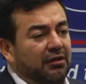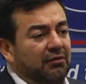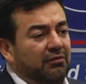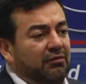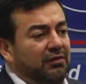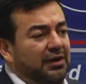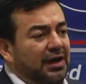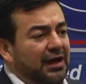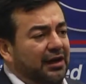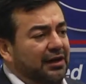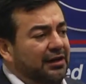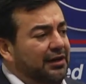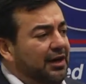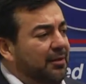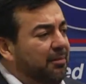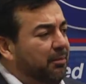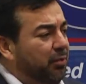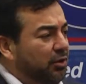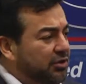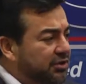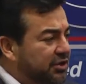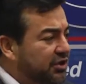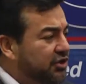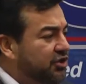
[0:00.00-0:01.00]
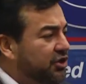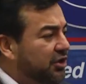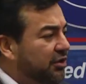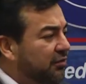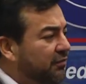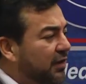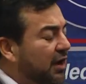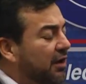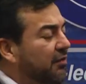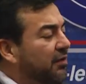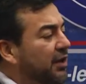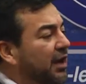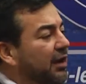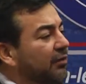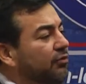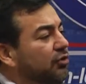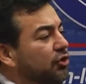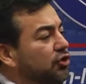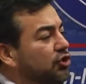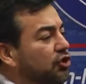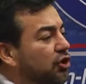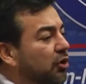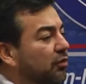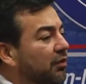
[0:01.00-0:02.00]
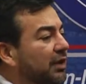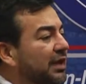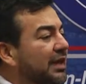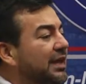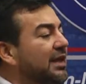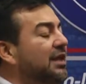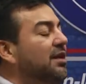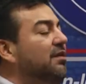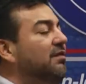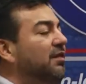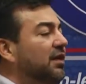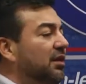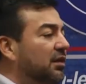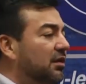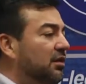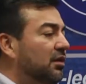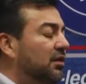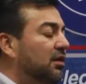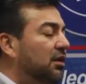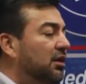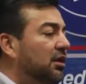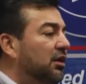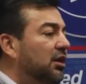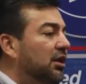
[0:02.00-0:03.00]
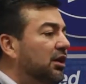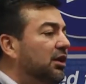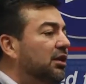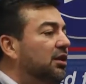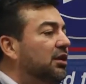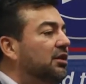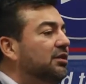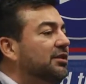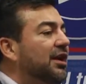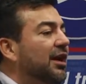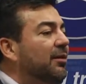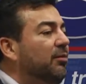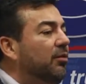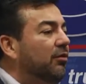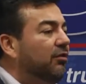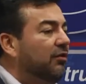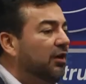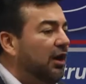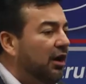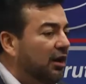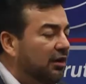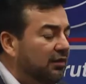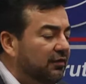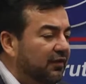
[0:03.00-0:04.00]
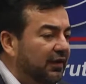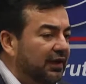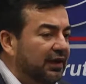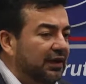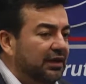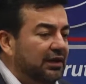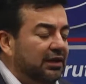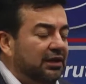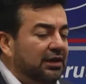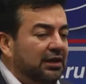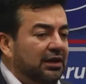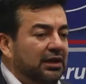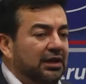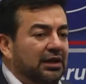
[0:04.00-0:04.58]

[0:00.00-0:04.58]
We are in a position where we have to show, even in the time of conflict,